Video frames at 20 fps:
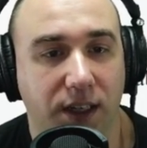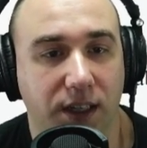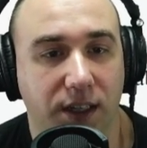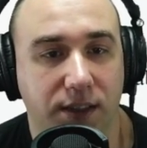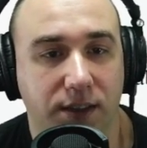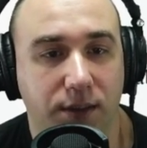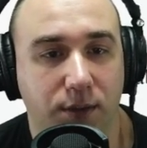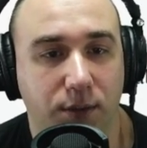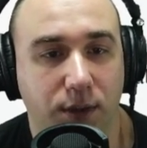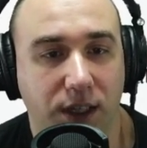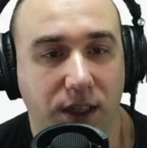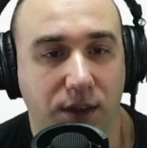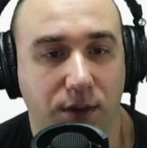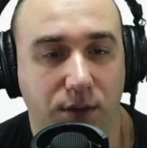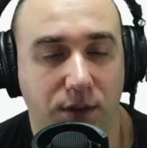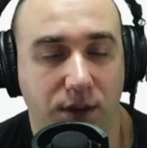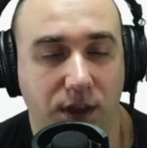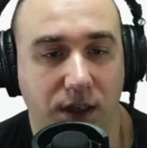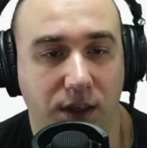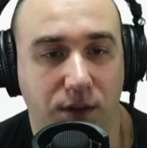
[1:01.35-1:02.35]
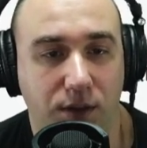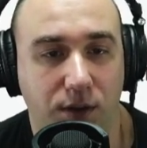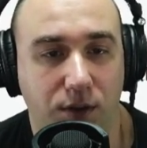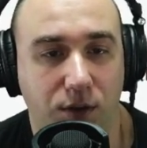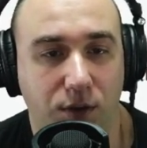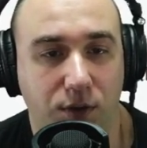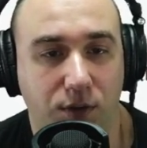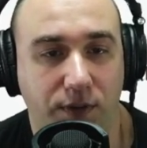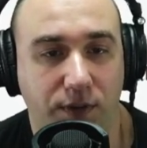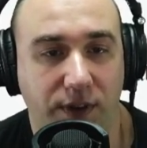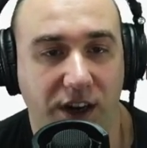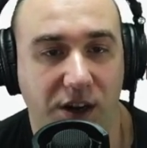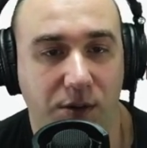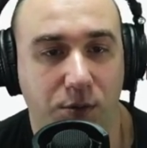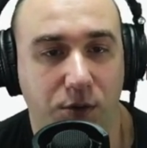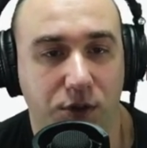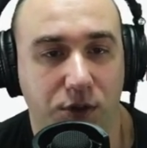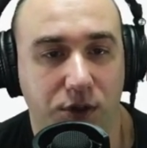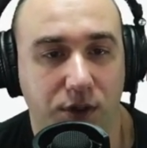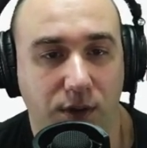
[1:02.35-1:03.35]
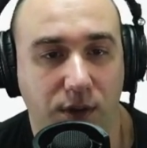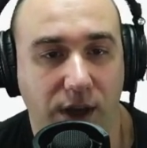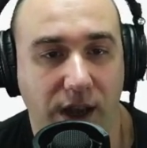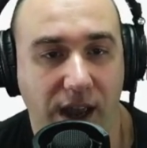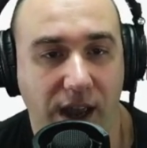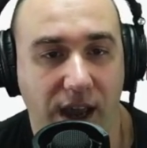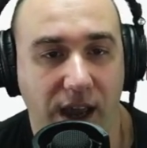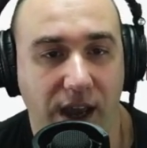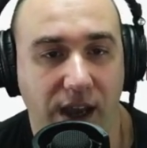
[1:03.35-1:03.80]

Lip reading: So we can create two variables, A,